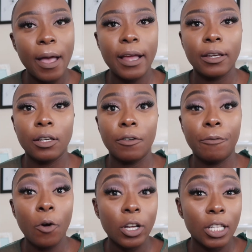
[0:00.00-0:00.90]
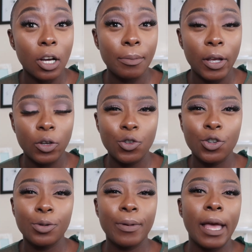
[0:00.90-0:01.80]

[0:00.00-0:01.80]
and focusing on my YouTube,